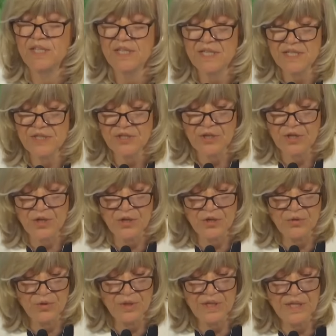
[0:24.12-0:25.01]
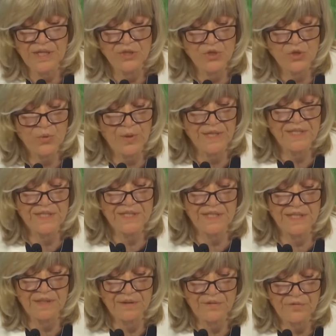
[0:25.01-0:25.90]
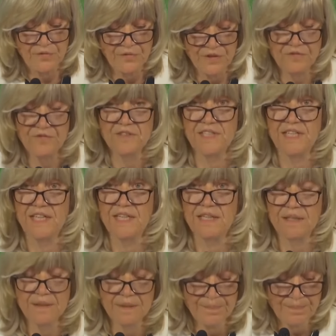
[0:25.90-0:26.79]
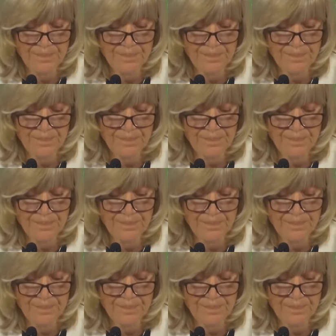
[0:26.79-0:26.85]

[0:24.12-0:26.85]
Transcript: years ago in 2015.